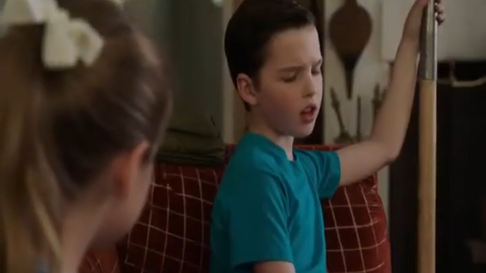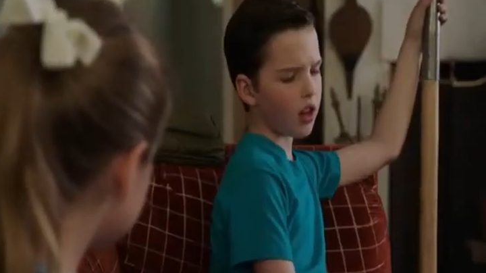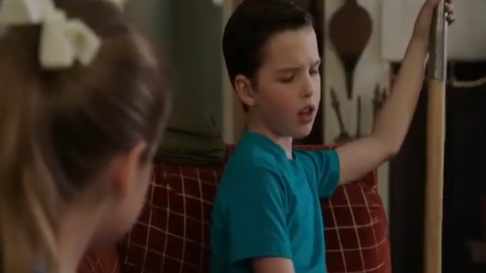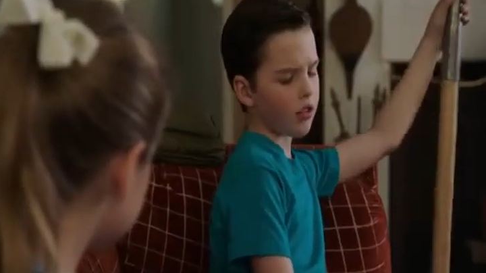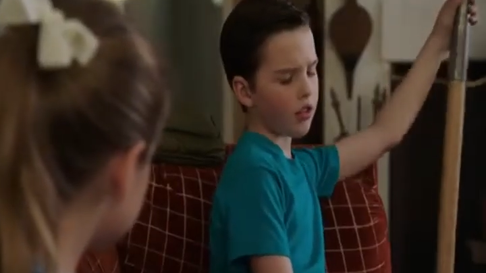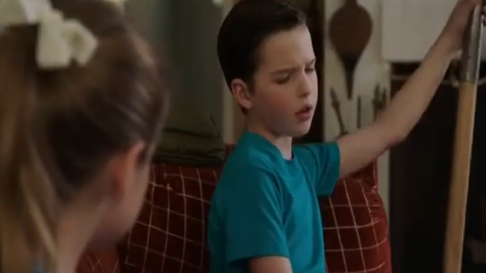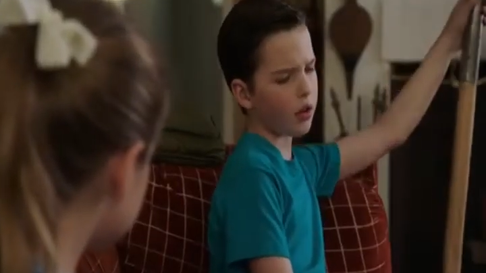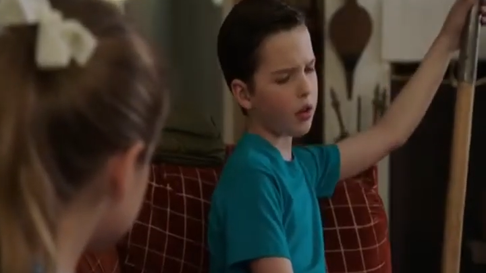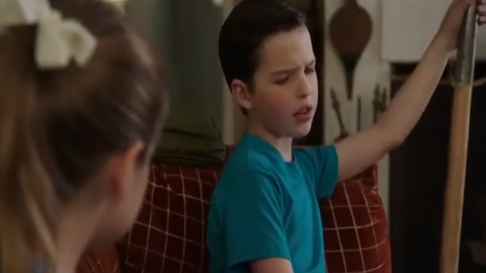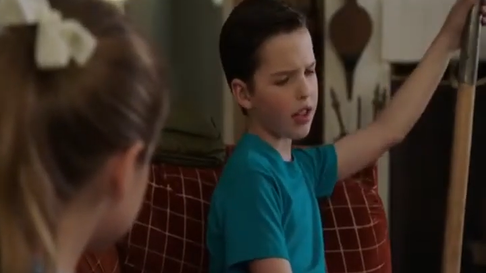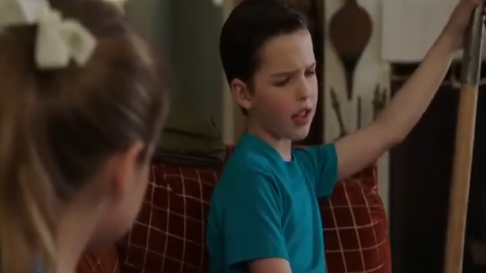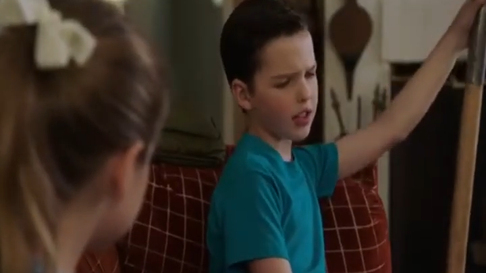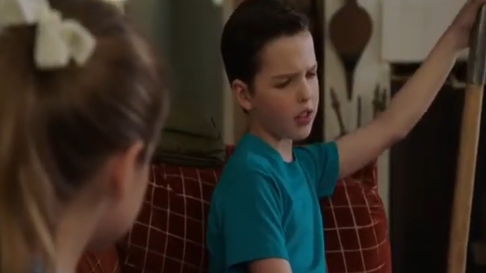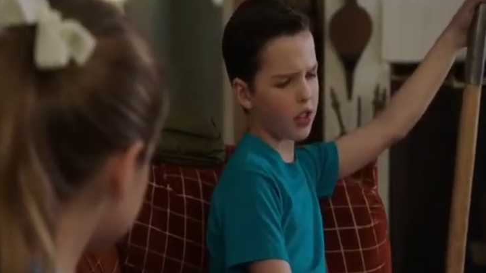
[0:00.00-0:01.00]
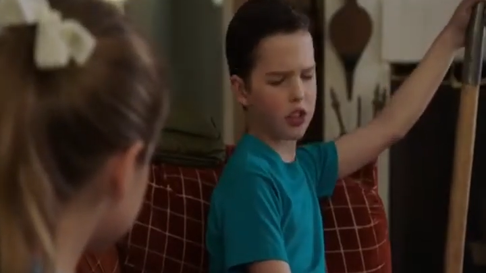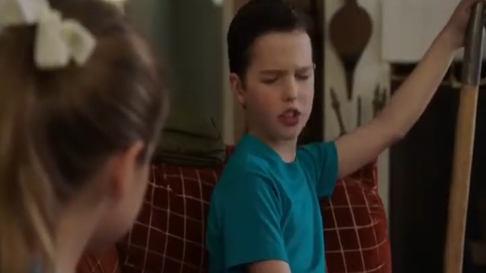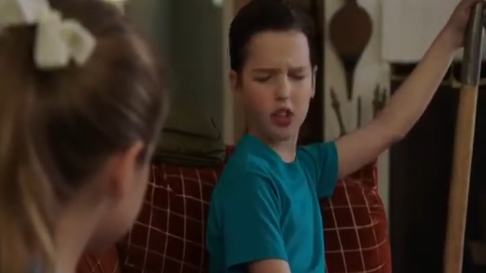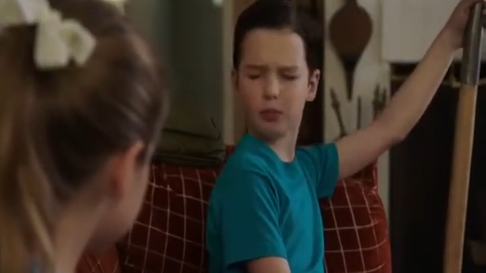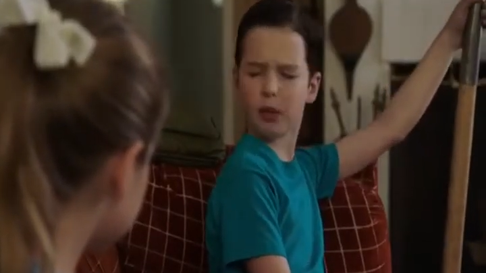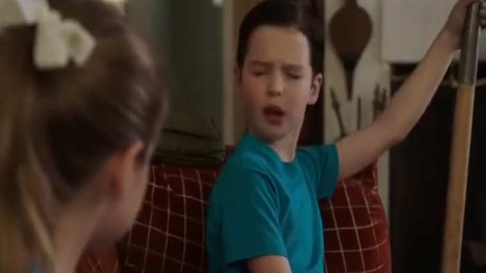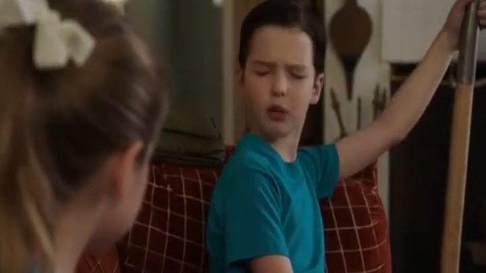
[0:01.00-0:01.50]
I already guessed I'd say
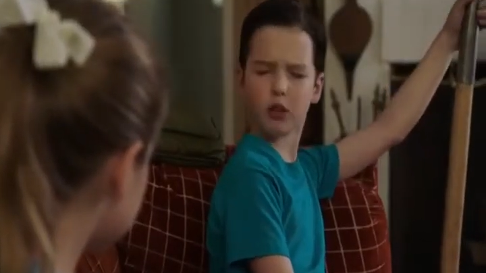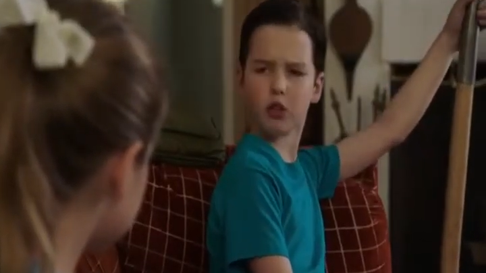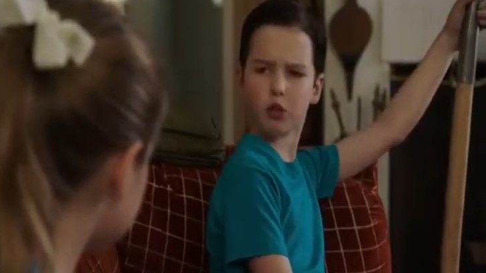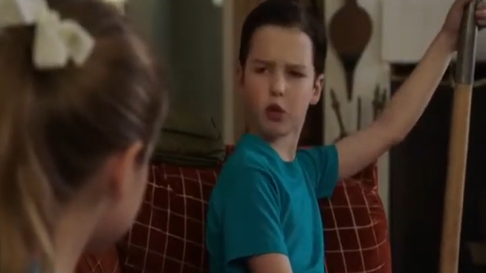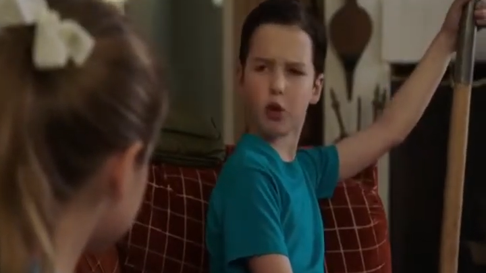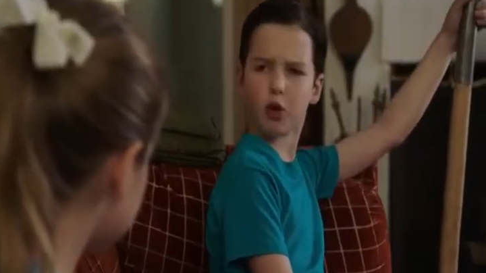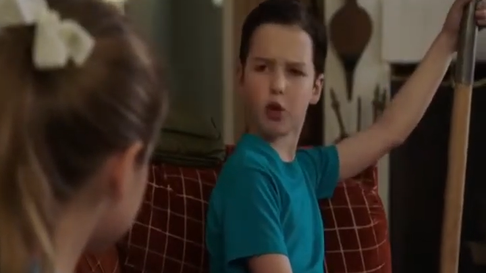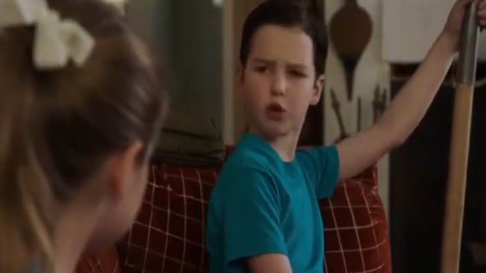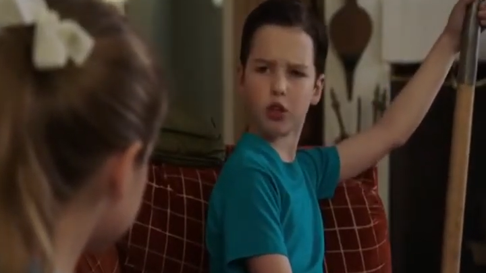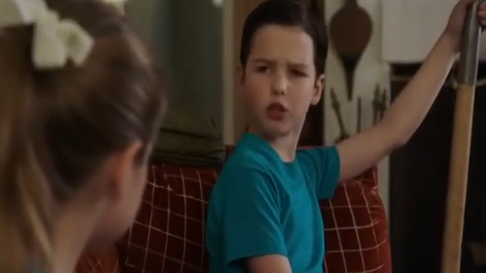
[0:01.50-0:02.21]
pirates with holes in their